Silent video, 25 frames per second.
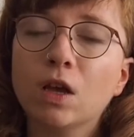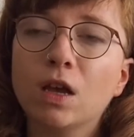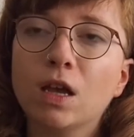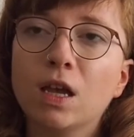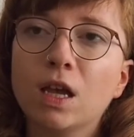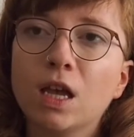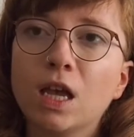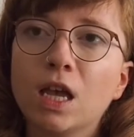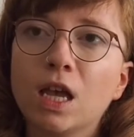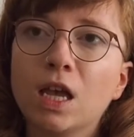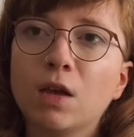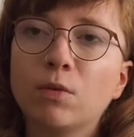
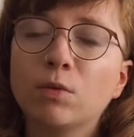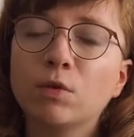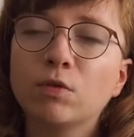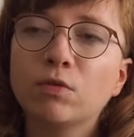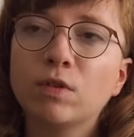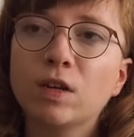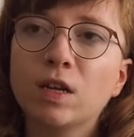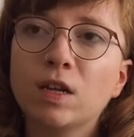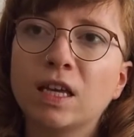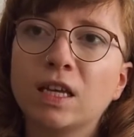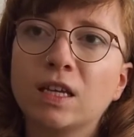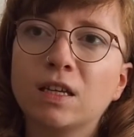it was
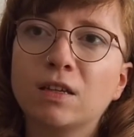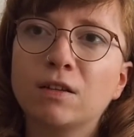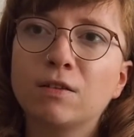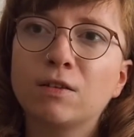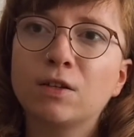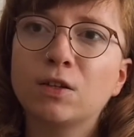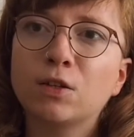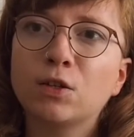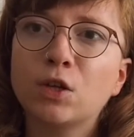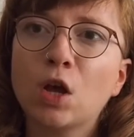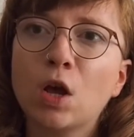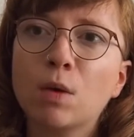really
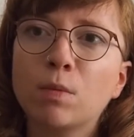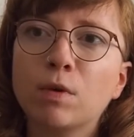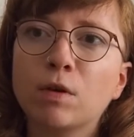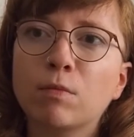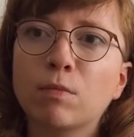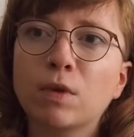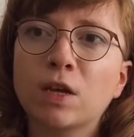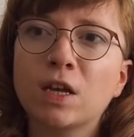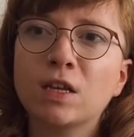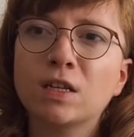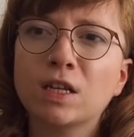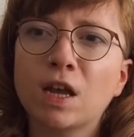disturbing because
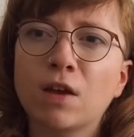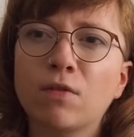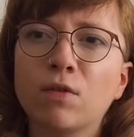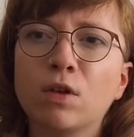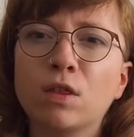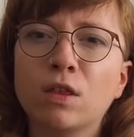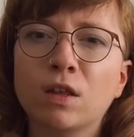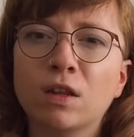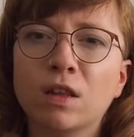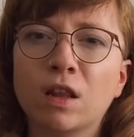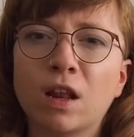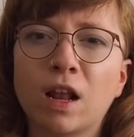everything
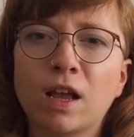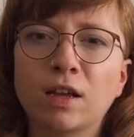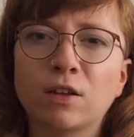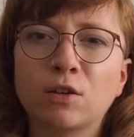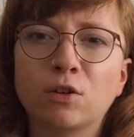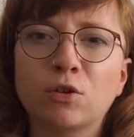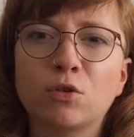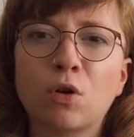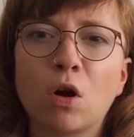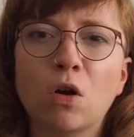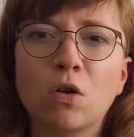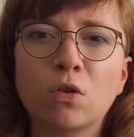that I
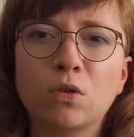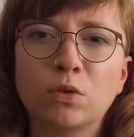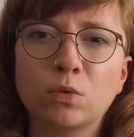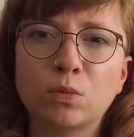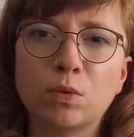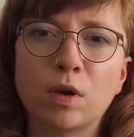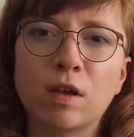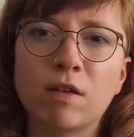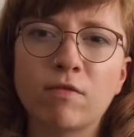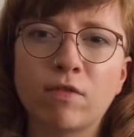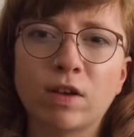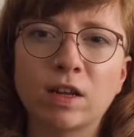struggled with
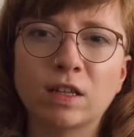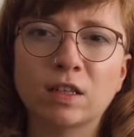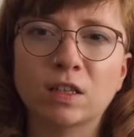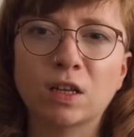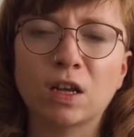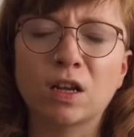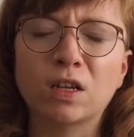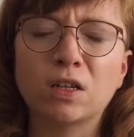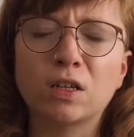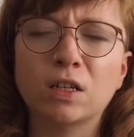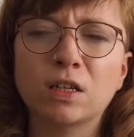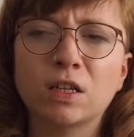as a
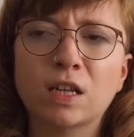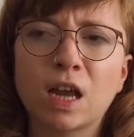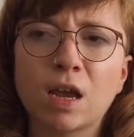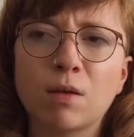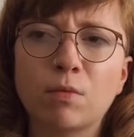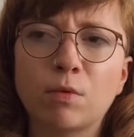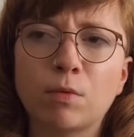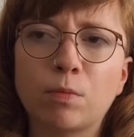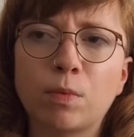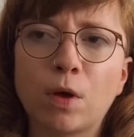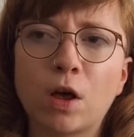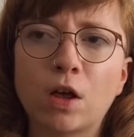disabled
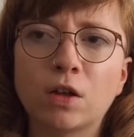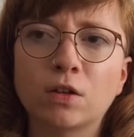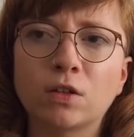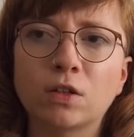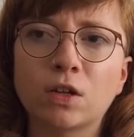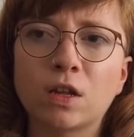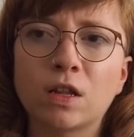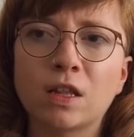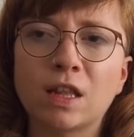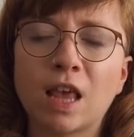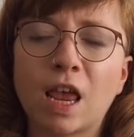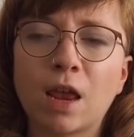person,
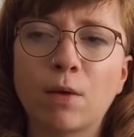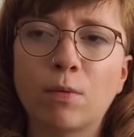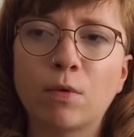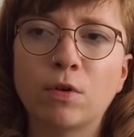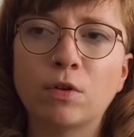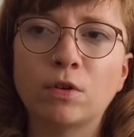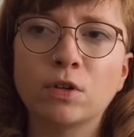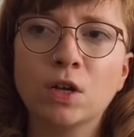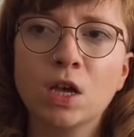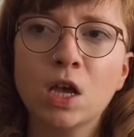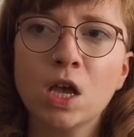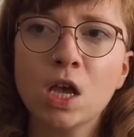they would
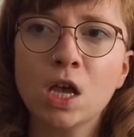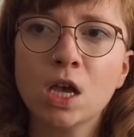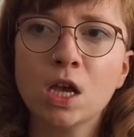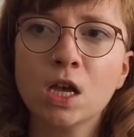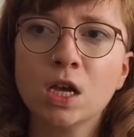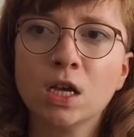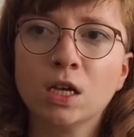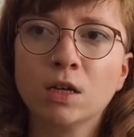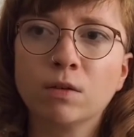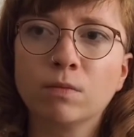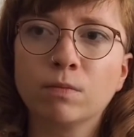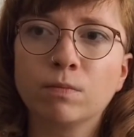
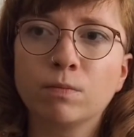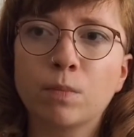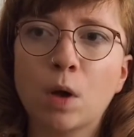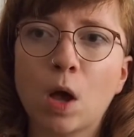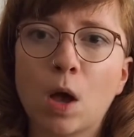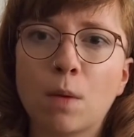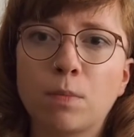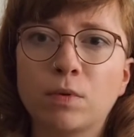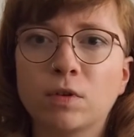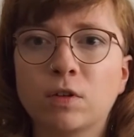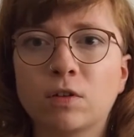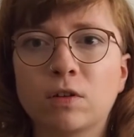
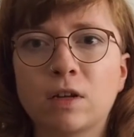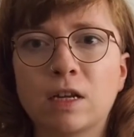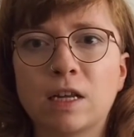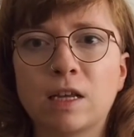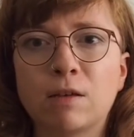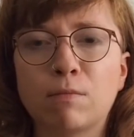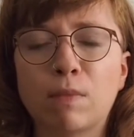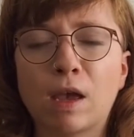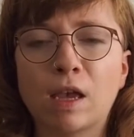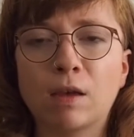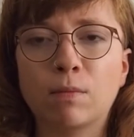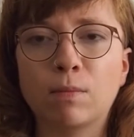purposefully
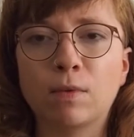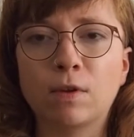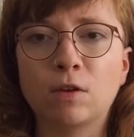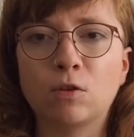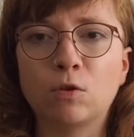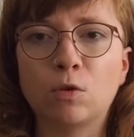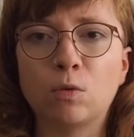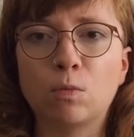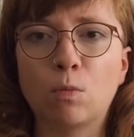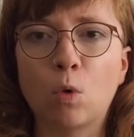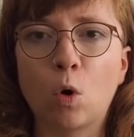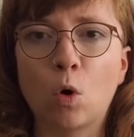make me do
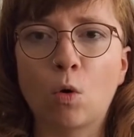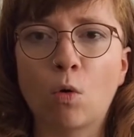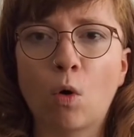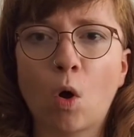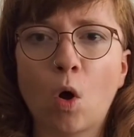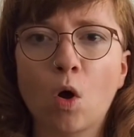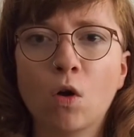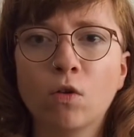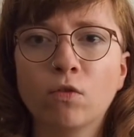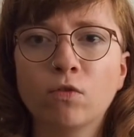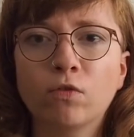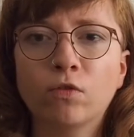more
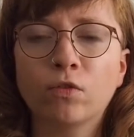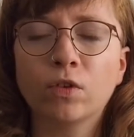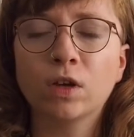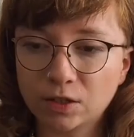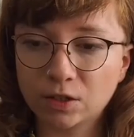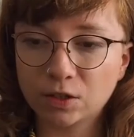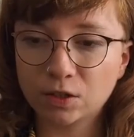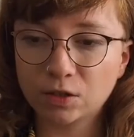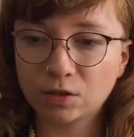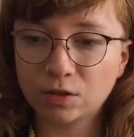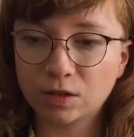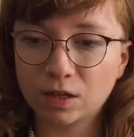of.
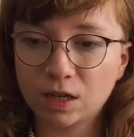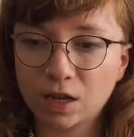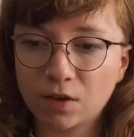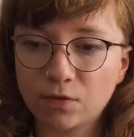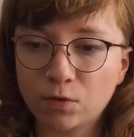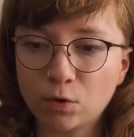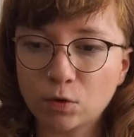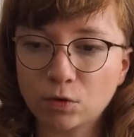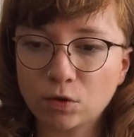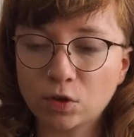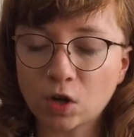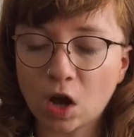If you're
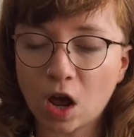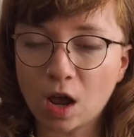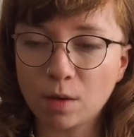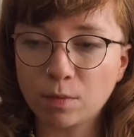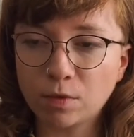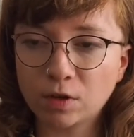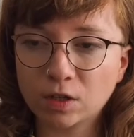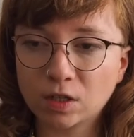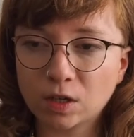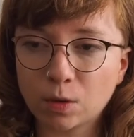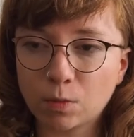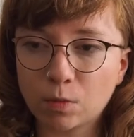timing
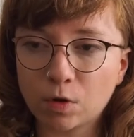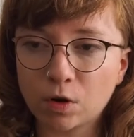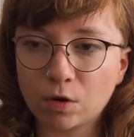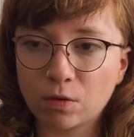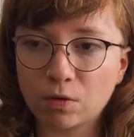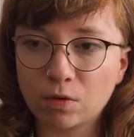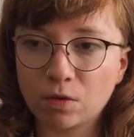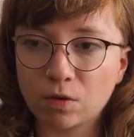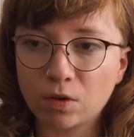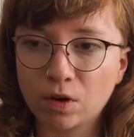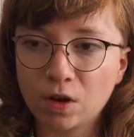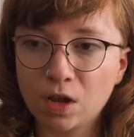someone,
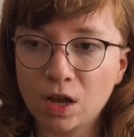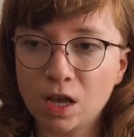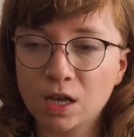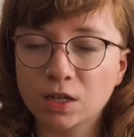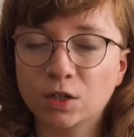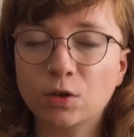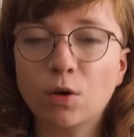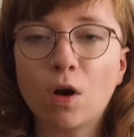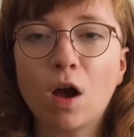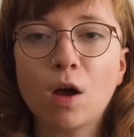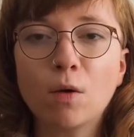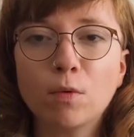so
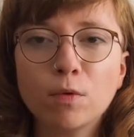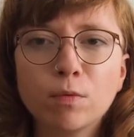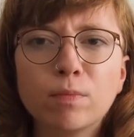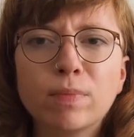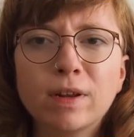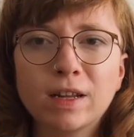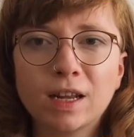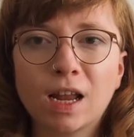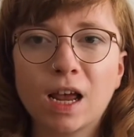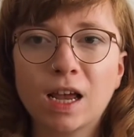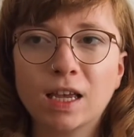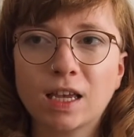I would be
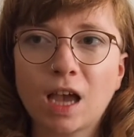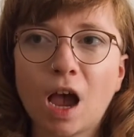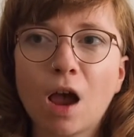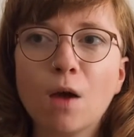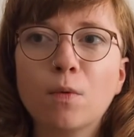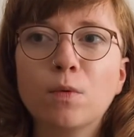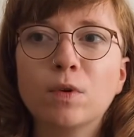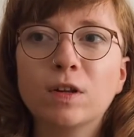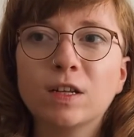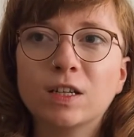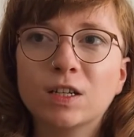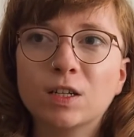like, I
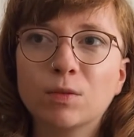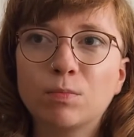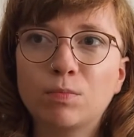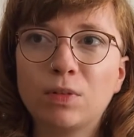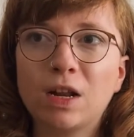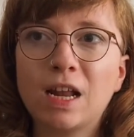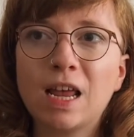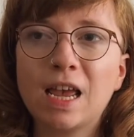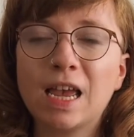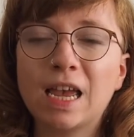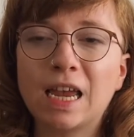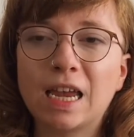
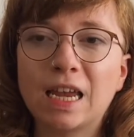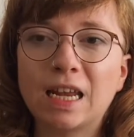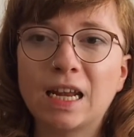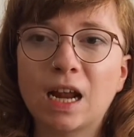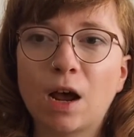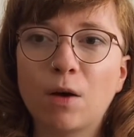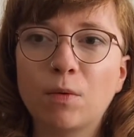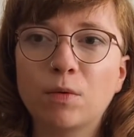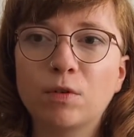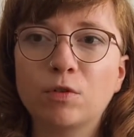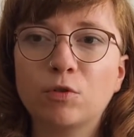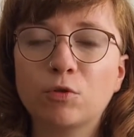would
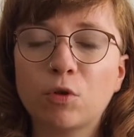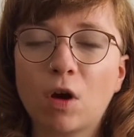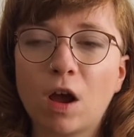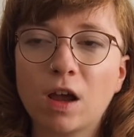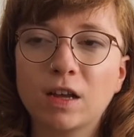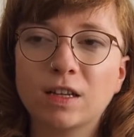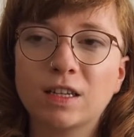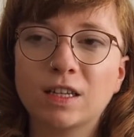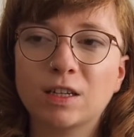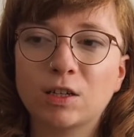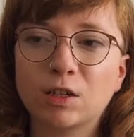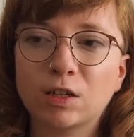try
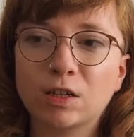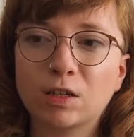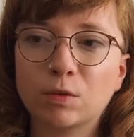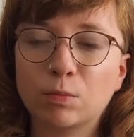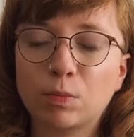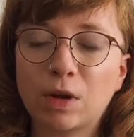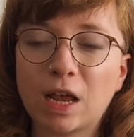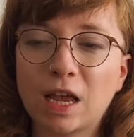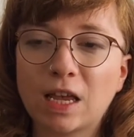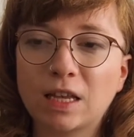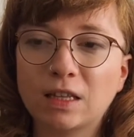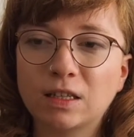to
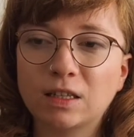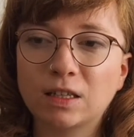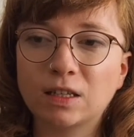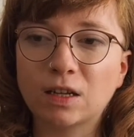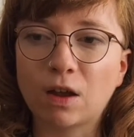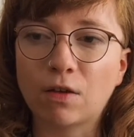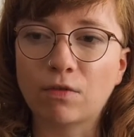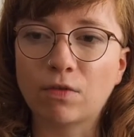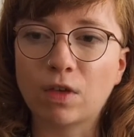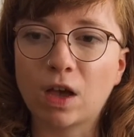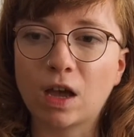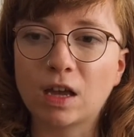explain stuff that
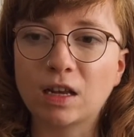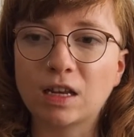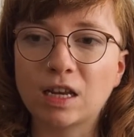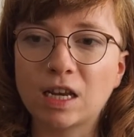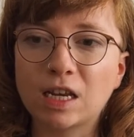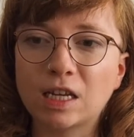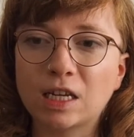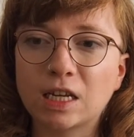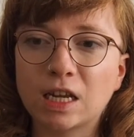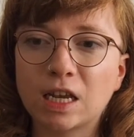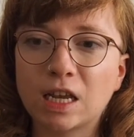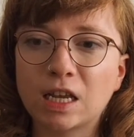I
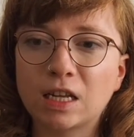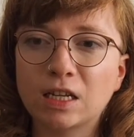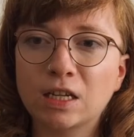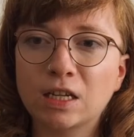needed.